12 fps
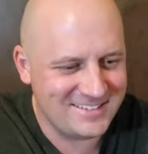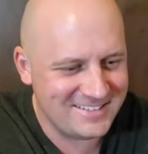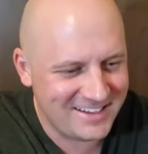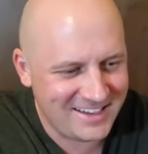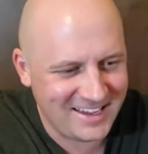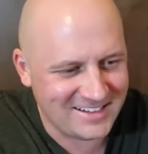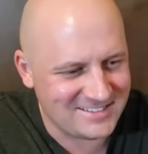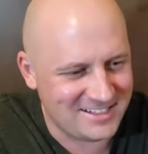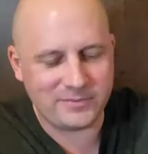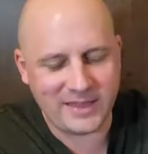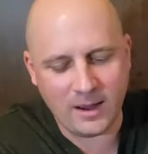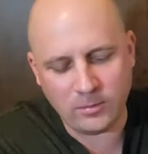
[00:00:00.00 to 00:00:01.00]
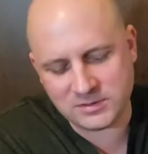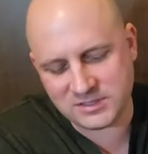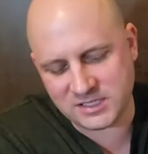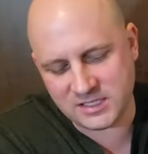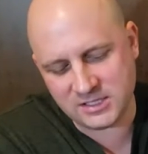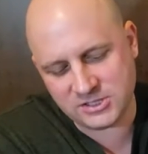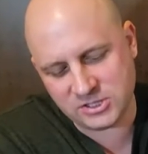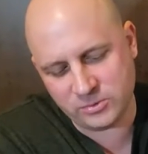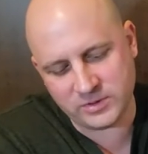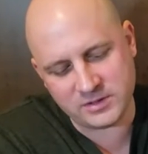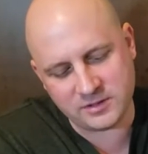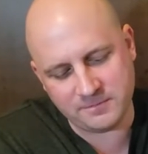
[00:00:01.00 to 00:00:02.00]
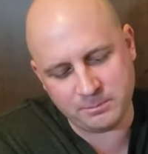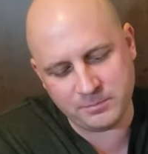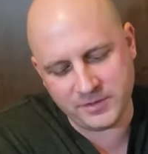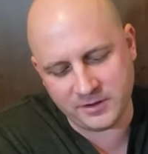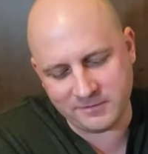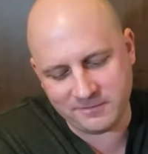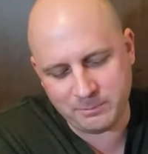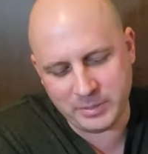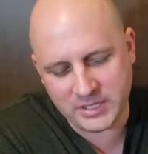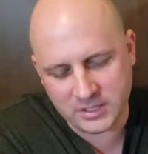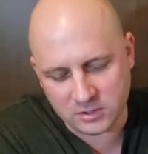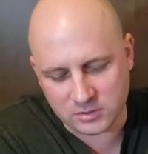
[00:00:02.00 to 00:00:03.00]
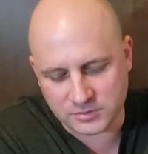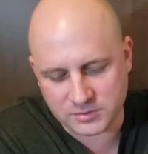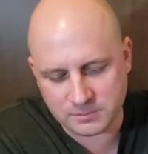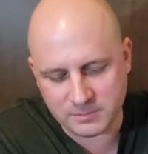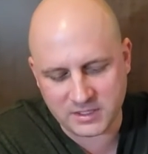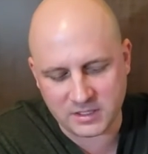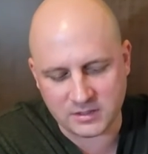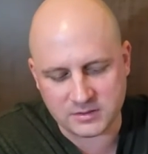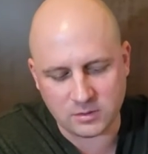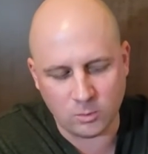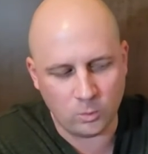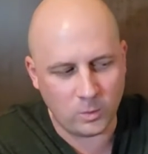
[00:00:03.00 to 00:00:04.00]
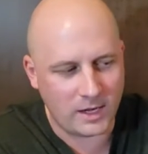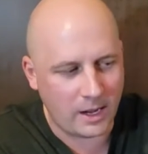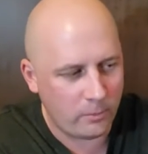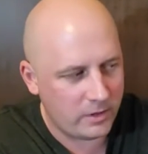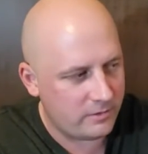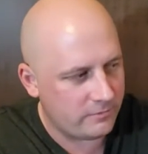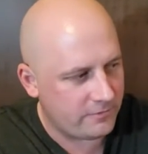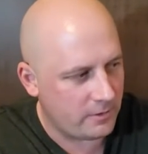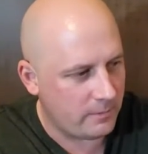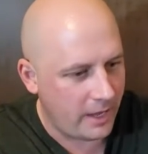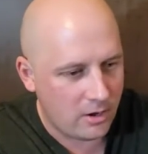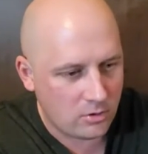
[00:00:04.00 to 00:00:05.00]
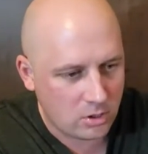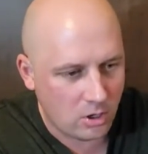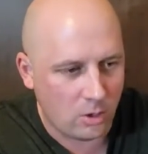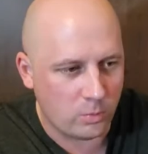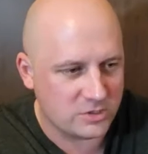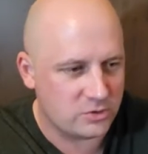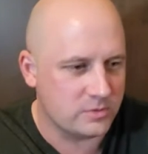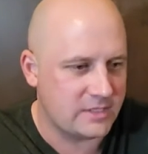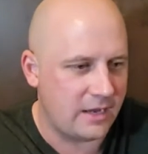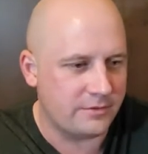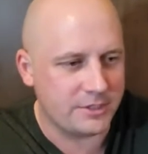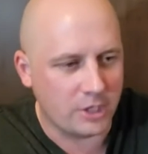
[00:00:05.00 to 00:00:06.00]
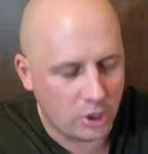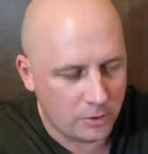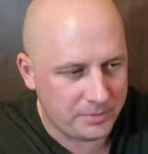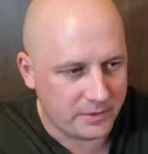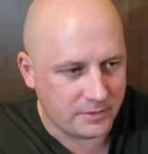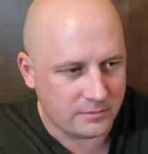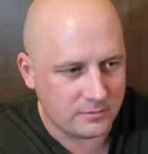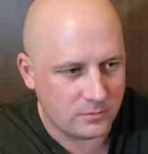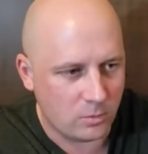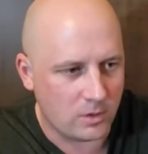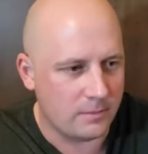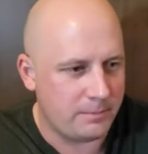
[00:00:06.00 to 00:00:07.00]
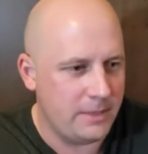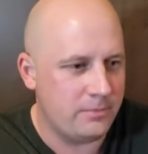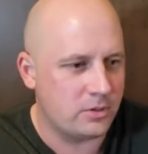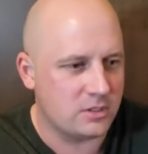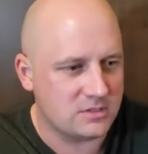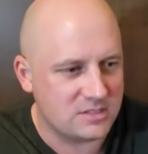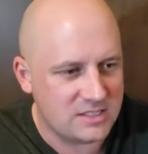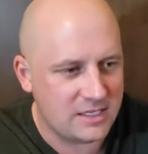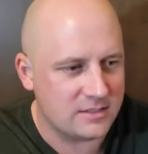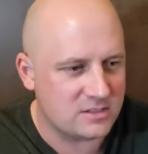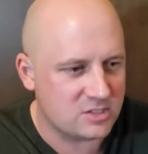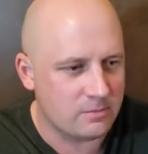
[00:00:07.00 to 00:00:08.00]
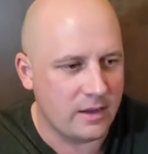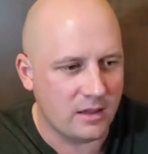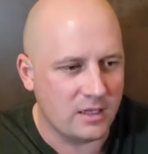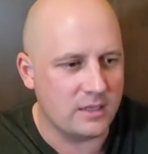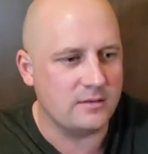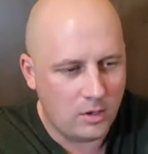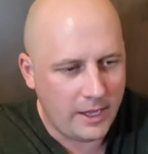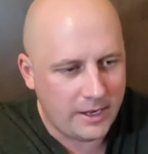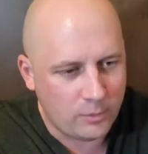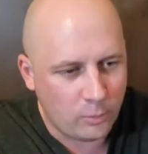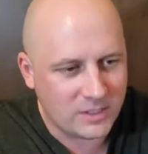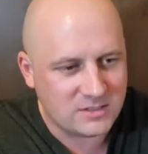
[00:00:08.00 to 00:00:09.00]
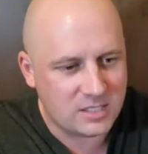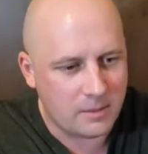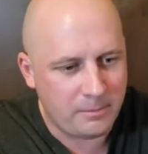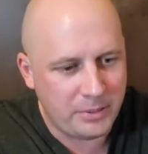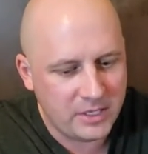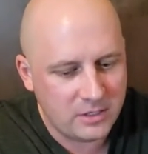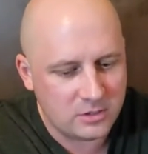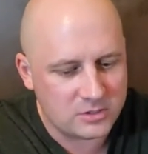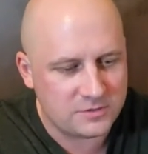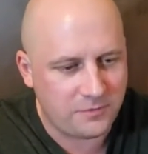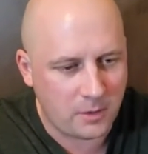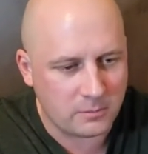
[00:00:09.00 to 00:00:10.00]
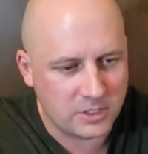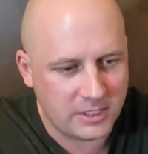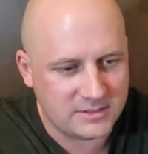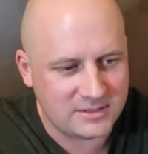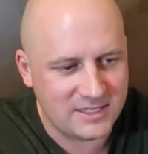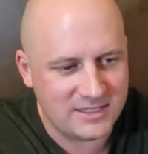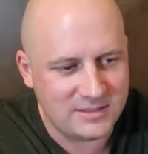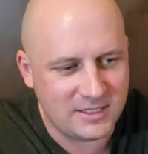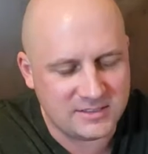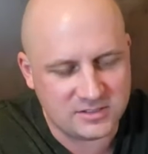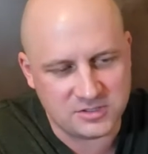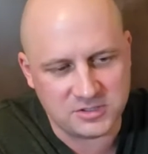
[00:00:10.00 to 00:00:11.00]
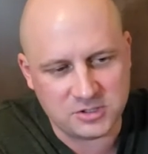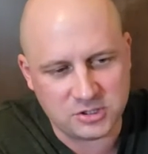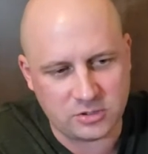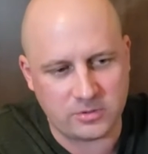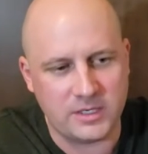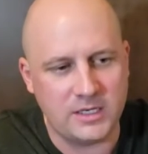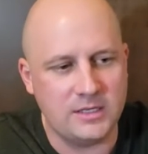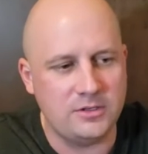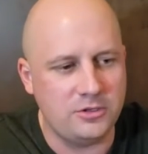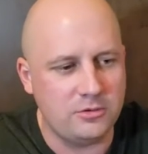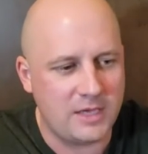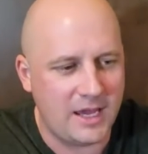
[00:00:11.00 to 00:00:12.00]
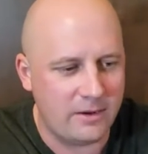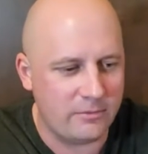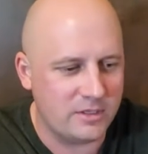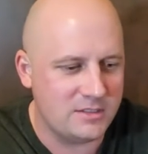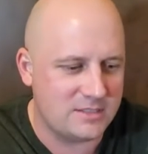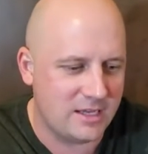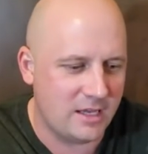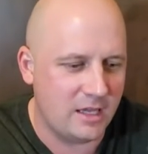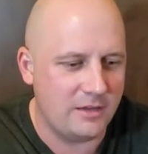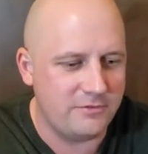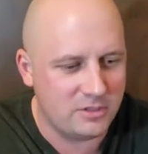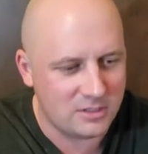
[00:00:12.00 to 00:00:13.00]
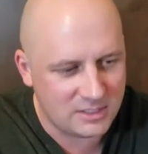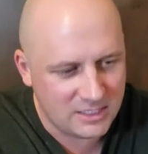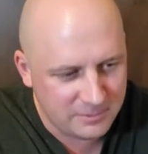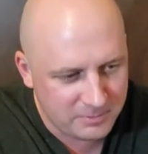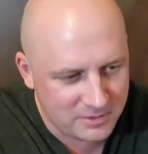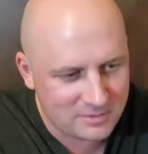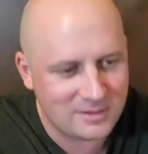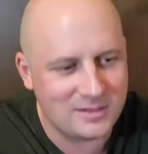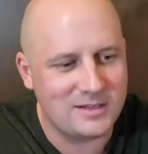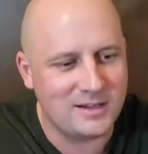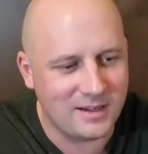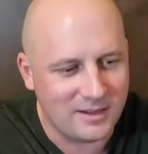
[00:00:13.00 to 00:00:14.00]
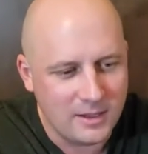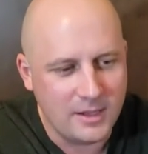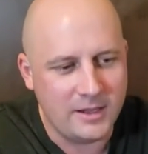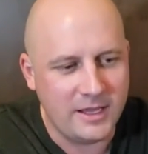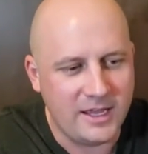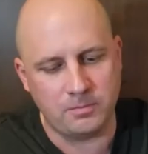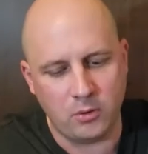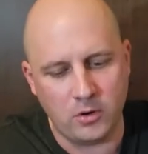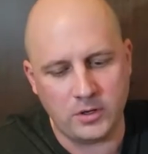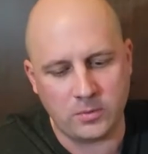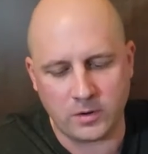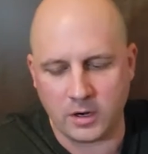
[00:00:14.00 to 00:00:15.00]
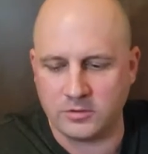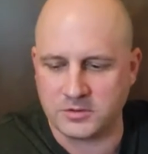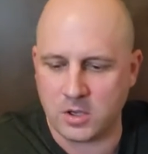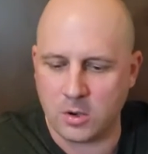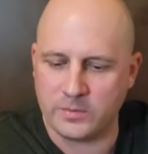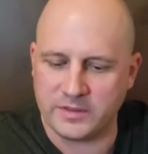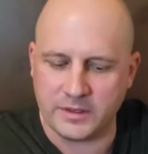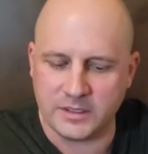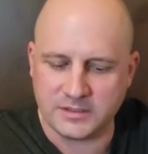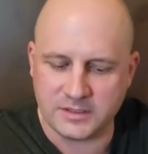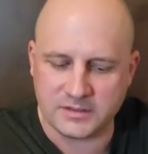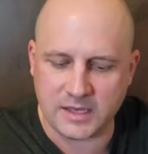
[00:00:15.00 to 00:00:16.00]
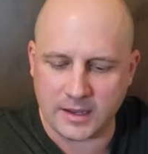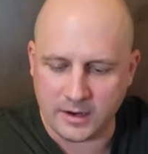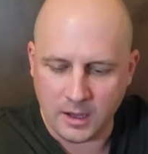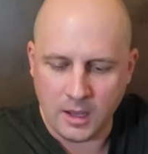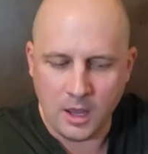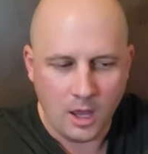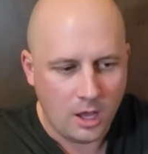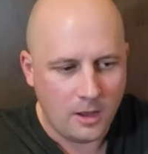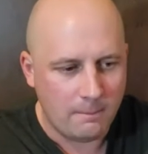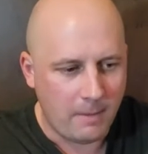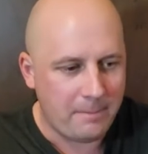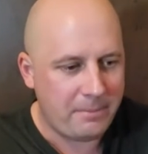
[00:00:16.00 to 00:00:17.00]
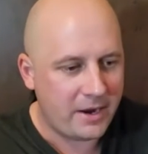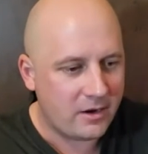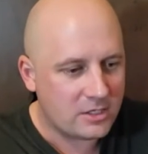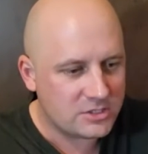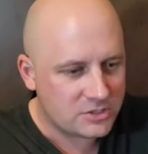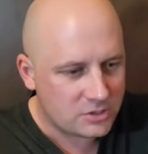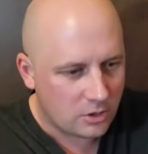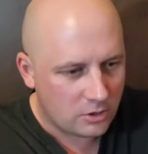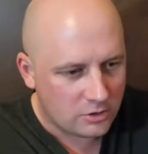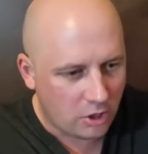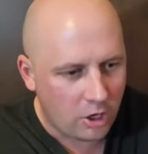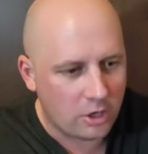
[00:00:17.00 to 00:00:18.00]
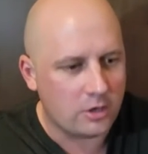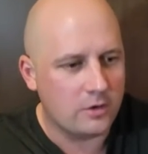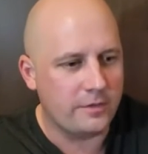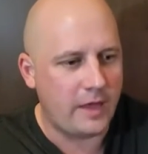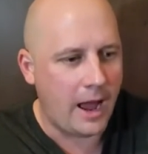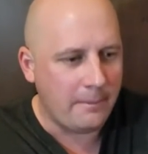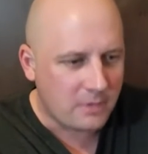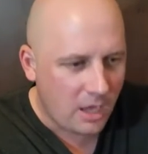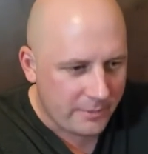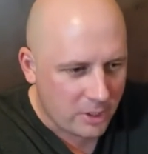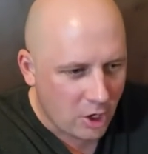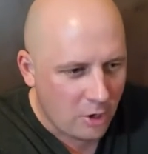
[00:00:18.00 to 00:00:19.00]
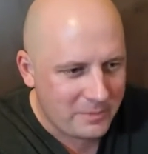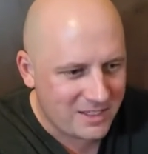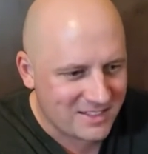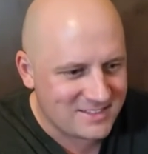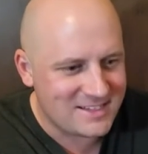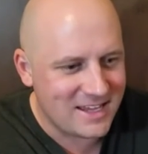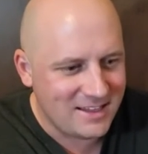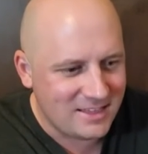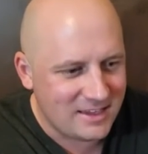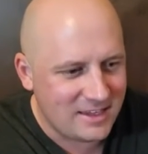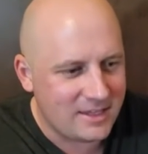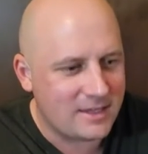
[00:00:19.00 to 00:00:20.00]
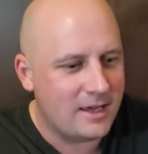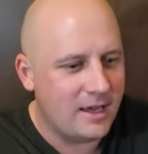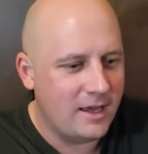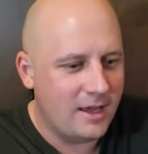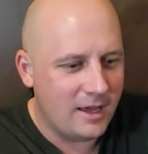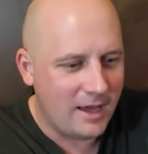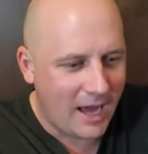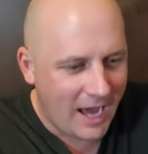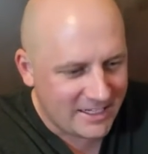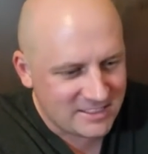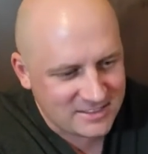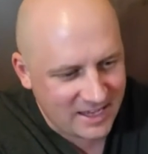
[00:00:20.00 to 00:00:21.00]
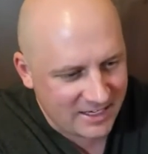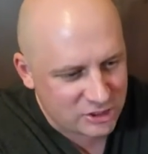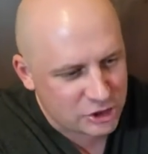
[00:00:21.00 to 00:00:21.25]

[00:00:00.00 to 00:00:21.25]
it. They can't. That was the issue with the pills, because when I went from alcohol, which was out in the open, where people could see it, smell it, and it went to pills. It's discreet. You can't really tell if you can keep it. The point of where I was going with this is that my parents I'm coming home because they think I just got a